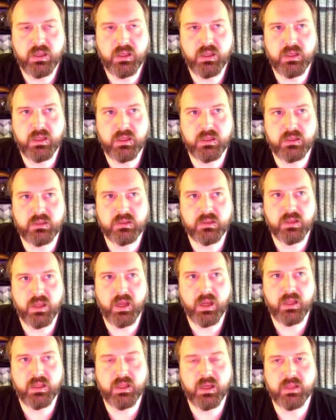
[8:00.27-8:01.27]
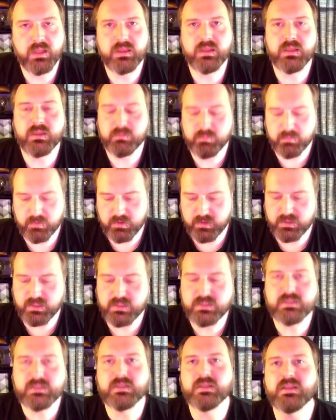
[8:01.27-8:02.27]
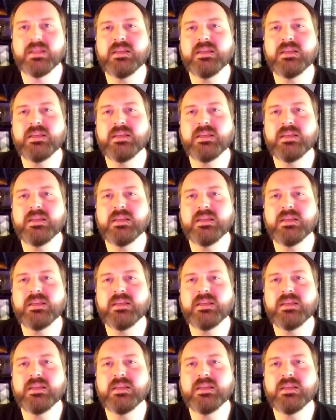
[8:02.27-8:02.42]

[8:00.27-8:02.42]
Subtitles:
And I think this